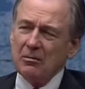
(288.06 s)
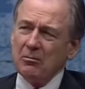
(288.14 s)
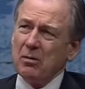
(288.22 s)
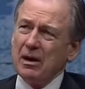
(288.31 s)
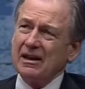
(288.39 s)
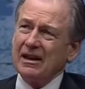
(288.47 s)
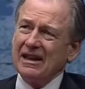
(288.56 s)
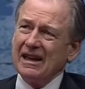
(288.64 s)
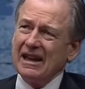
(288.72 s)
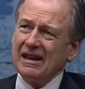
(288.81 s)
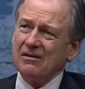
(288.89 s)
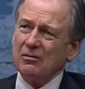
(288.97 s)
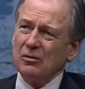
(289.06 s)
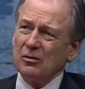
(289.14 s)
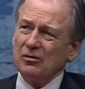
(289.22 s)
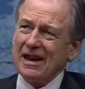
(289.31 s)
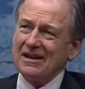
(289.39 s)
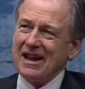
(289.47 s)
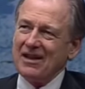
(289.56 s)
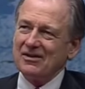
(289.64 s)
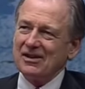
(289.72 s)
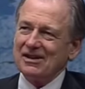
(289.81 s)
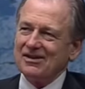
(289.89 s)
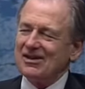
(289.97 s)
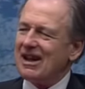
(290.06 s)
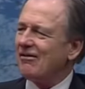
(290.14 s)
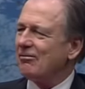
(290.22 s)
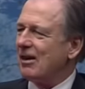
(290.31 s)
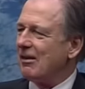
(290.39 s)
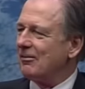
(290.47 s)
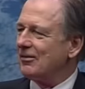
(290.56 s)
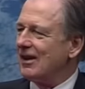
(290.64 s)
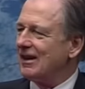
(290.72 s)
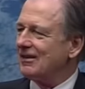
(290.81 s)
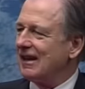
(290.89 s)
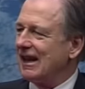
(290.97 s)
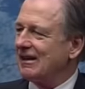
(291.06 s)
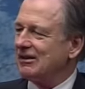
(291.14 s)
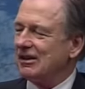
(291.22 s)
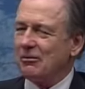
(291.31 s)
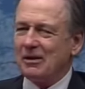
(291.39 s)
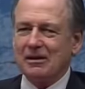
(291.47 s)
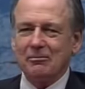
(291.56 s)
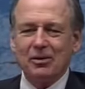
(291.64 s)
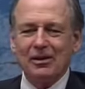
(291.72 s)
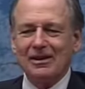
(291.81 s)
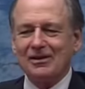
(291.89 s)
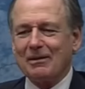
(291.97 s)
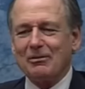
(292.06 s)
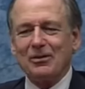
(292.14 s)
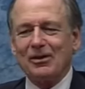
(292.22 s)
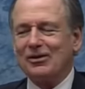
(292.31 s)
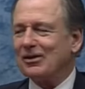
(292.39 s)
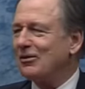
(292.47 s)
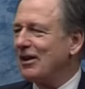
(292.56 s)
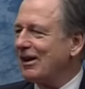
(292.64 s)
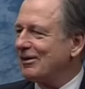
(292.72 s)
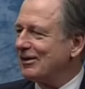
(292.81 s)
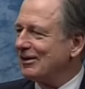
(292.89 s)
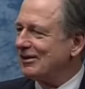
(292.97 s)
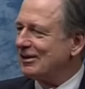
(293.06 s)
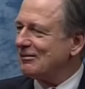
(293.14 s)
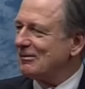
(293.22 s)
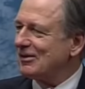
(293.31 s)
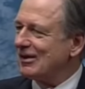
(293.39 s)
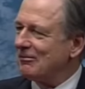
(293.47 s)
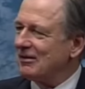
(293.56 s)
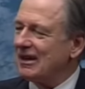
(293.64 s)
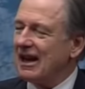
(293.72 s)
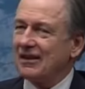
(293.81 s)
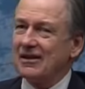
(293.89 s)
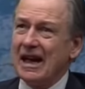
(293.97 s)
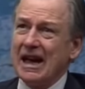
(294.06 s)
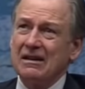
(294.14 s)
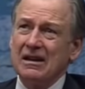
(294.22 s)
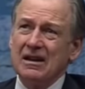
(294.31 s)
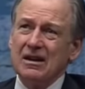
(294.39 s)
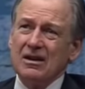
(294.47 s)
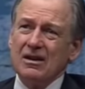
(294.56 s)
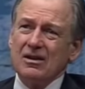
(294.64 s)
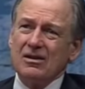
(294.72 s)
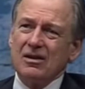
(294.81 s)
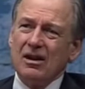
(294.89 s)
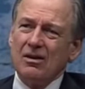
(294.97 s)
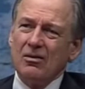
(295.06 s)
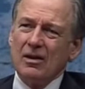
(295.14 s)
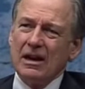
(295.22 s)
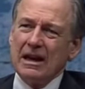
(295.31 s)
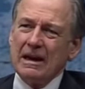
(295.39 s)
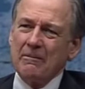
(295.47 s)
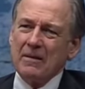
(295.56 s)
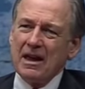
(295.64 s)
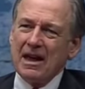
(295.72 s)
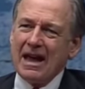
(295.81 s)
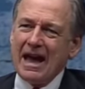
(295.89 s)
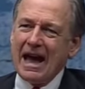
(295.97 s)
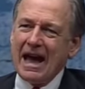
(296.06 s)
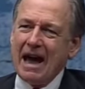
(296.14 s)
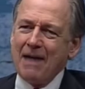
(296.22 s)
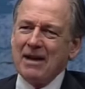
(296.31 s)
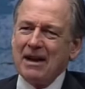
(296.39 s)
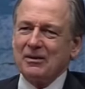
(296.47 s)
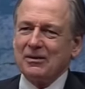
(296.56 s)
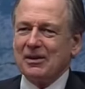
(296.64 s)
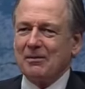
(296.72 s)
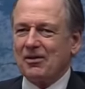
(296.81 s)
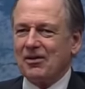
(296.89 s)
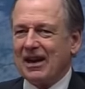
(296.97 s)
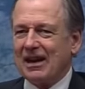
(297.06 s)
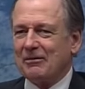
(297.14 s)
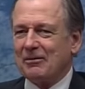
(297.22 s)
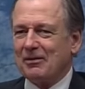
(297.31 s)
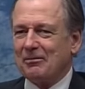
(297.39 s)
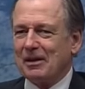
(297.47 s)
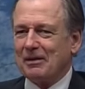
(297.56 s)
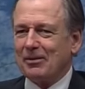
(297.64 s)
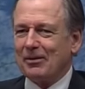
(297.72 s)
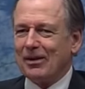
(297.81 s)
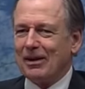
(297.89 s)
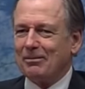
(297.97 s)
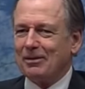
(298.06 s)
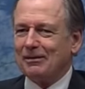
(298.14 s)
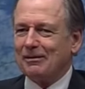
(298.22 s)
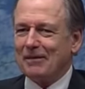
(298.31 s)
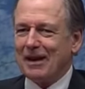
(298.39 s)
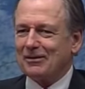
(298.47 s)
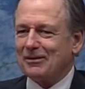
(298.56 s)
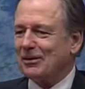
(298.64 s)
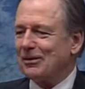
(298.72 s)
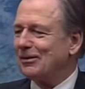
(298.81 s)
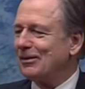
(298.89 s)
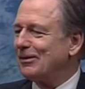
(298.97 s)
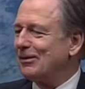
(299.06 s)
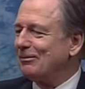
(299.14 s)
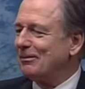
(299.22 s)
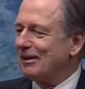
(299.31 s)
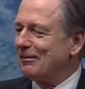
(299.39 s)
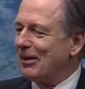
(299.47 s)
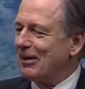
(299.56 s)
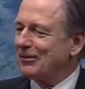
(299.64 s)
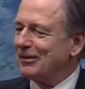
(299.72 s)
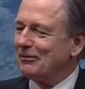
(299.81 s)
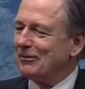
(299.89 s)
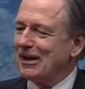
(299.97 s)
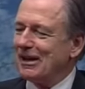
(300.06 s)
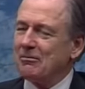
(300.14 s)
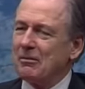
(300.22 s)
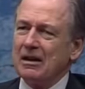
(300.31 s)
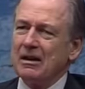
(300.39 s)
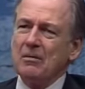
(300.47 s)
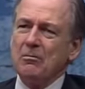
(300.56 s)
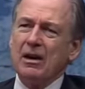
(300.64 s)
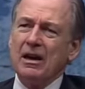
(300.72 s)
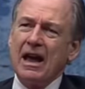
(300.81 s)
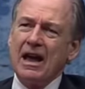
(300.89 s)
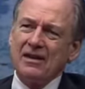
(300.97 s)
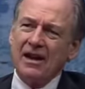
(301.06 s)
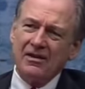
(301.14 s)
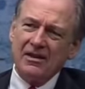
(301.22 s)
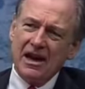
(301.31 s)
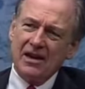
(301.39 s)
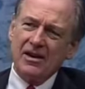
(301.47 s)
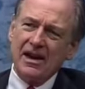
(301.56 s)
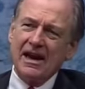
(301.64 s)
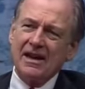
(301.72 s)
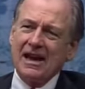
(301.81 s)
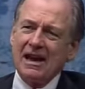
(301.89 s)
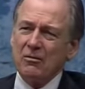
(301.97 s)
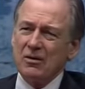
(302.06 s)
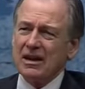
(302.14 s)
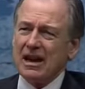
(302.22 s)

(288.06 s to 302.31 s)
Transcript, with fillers: But again, technology can solve problems like that. You know, we can put in some sort of sonar system or something like that. So uh, I'm not too sympathetic with the people up in Massachusetts who've been opposing wind, but, but at, on the other hand, I would